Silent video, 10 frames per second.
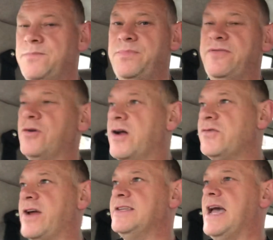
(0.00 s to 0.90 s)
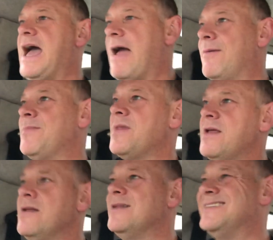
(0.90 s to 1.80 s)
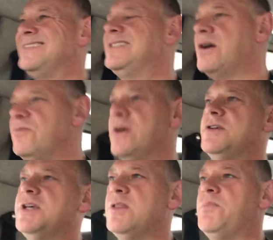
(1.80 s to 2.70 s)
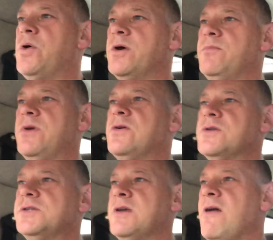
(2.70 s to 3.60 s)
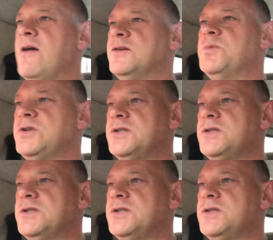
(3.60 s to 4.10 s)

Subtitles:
before I dragged it out. Don't really see the point, because as much as